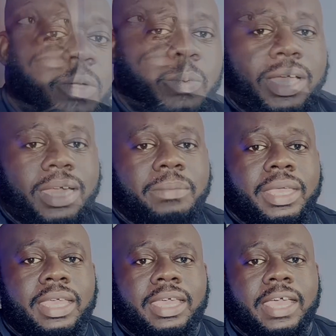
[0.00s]
we're gonna
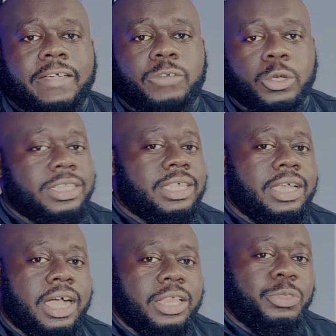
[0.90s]
be
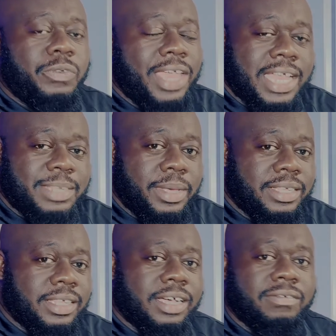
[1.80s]
focusing on three
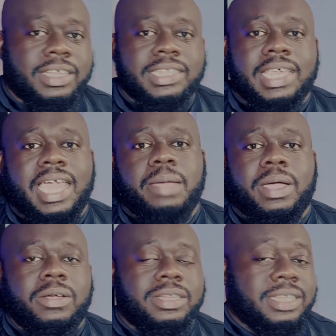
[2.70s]
aspects of this
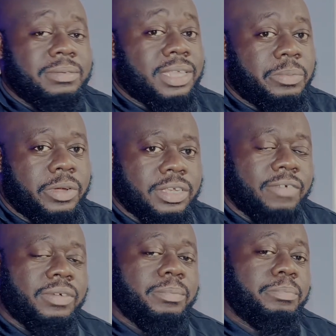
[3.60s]
AI-powered stem separation
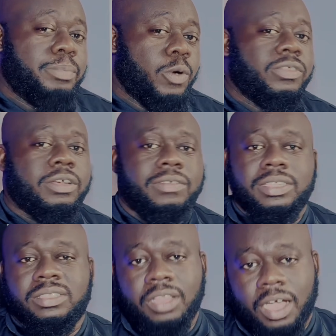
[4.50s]
from both of
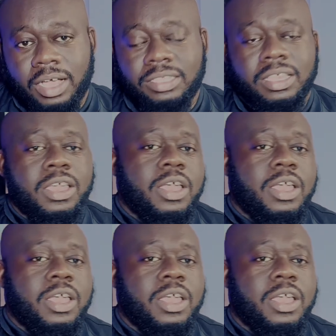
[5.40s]
these DAWs.